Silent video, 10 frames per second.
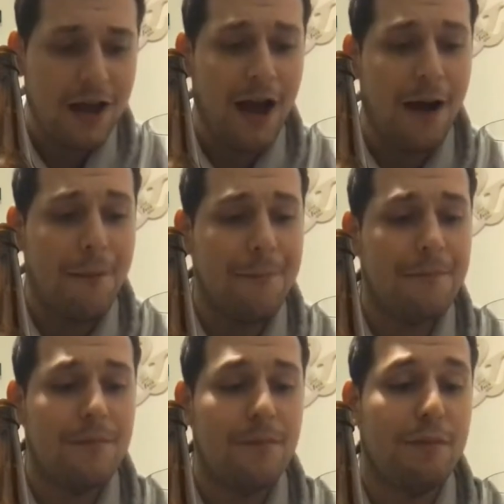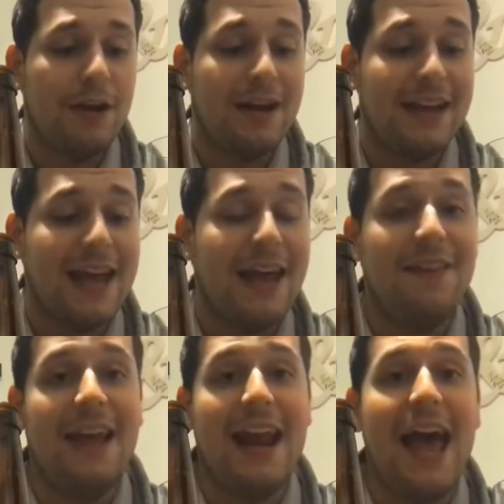um, but again
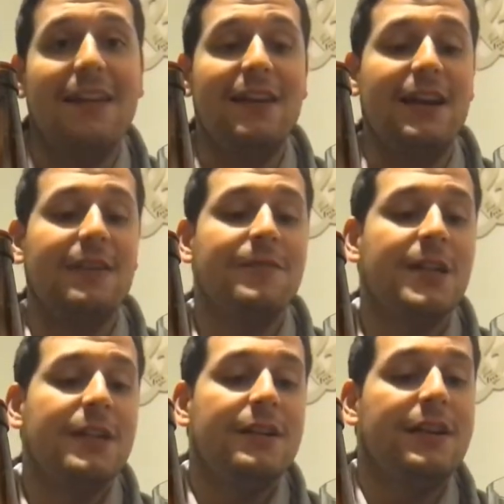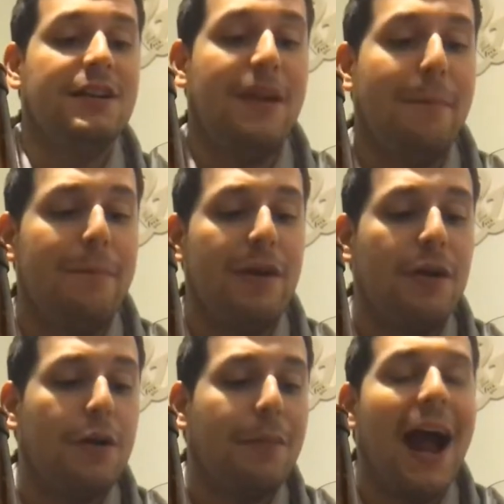that ending is that
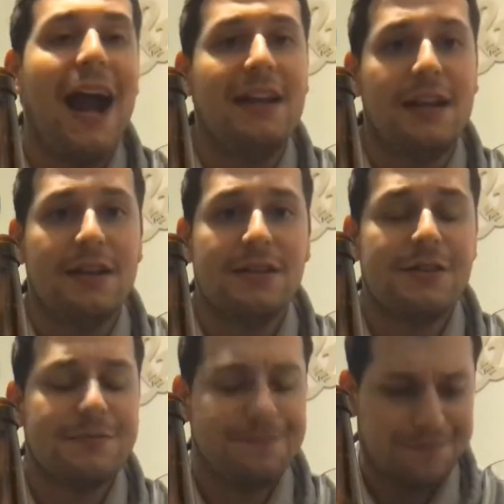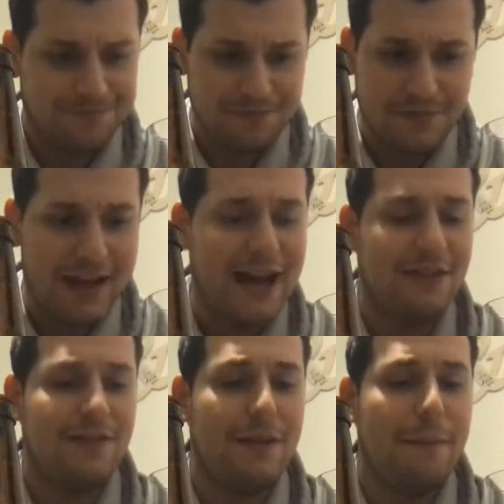bitter pininess
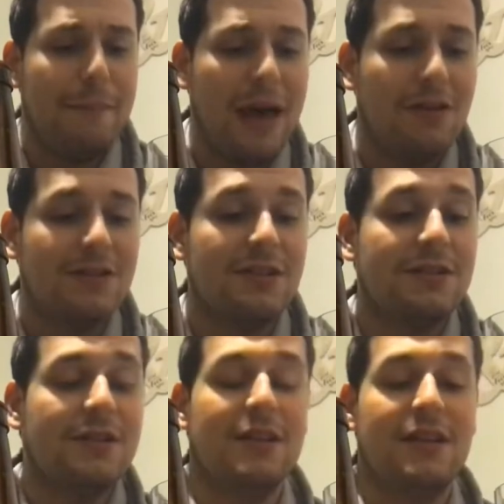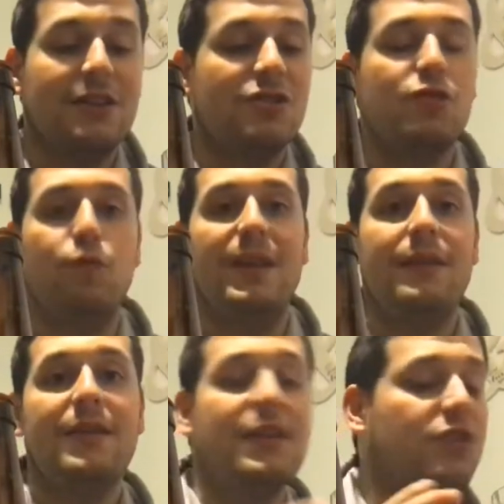kind of that this the sweet
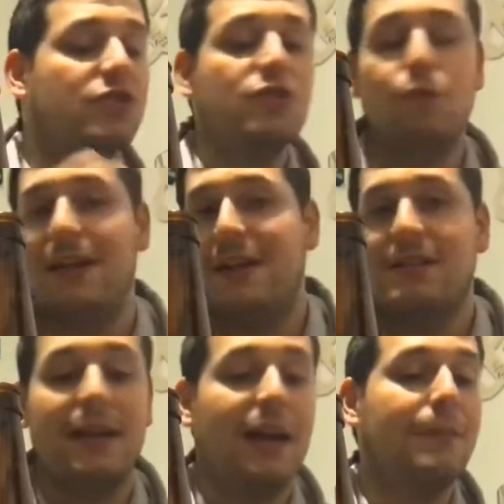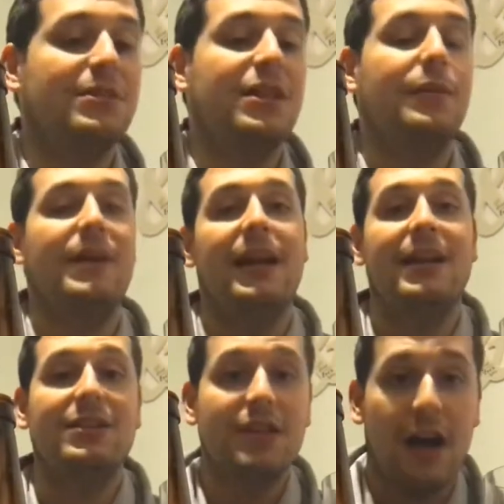the sweetness that comes at the beginning
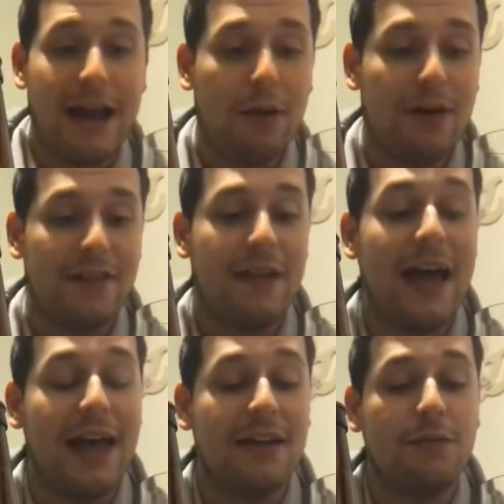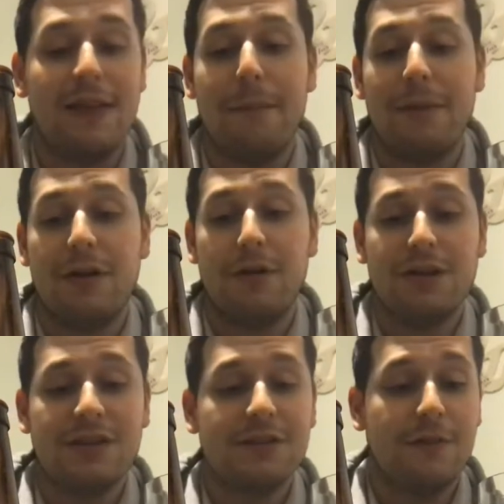is cut out at the end with that
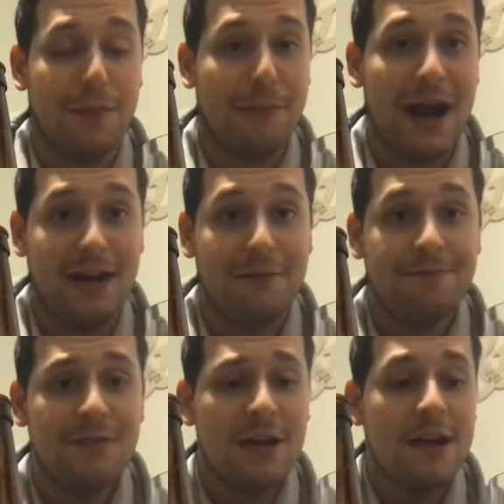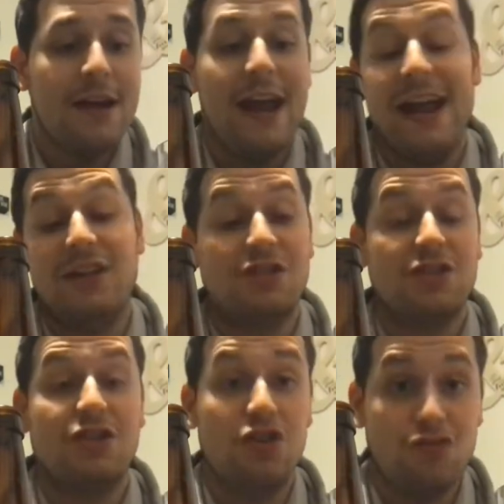bitterness from the pine and
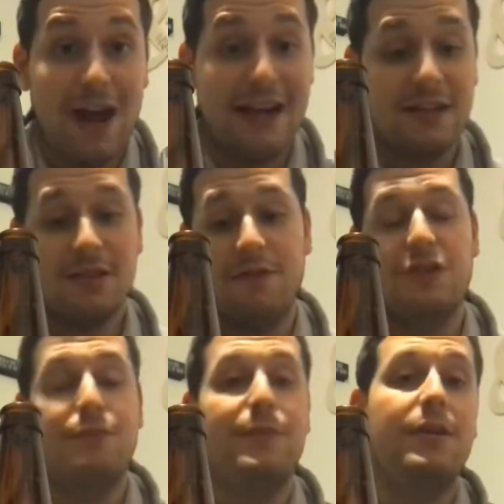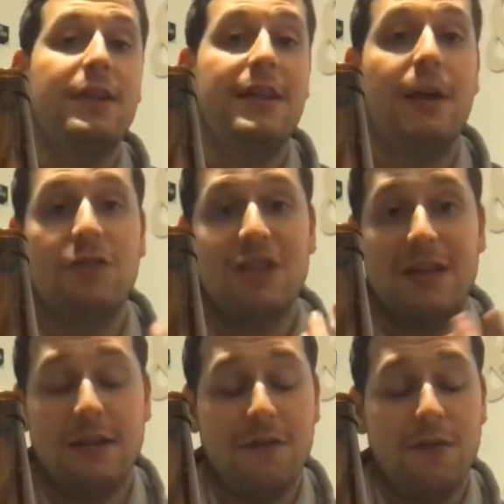just the dryness of this beer at the end which I
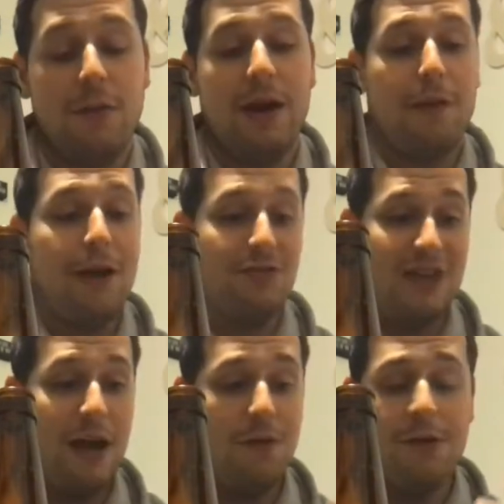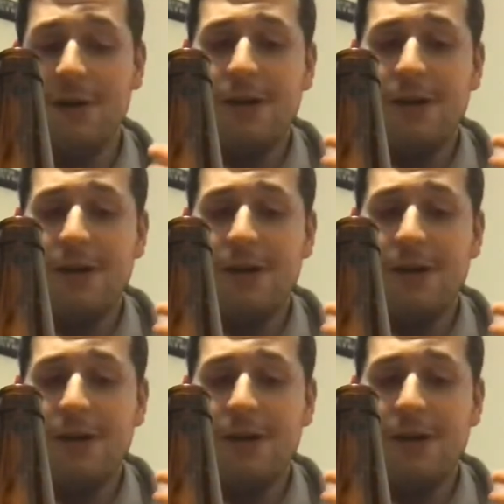love the way it rounds out